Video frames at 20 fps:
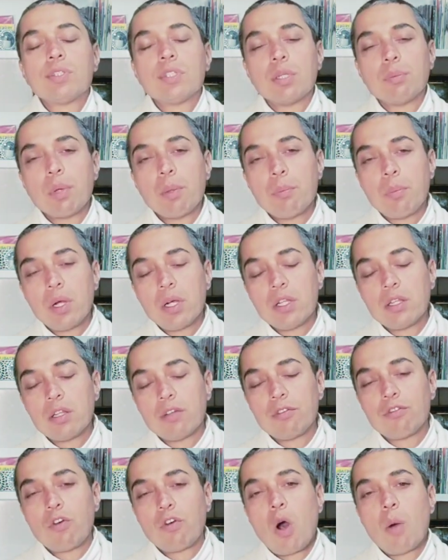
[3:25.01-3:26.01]
remembered in the
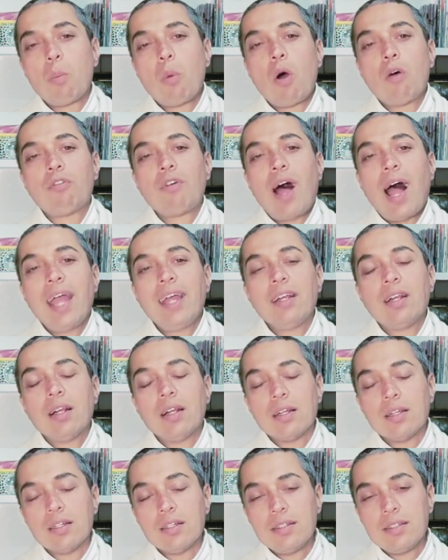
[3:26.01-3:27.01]
form of
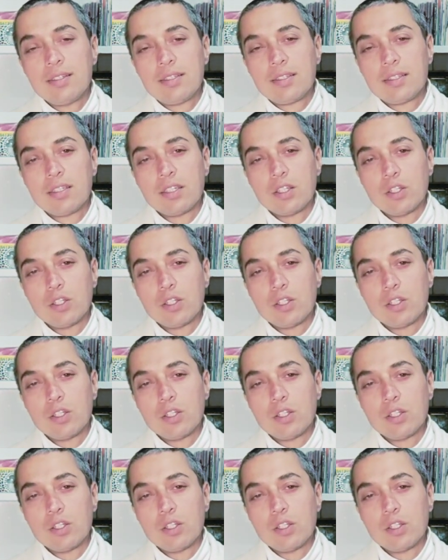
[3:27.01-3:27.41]
idols,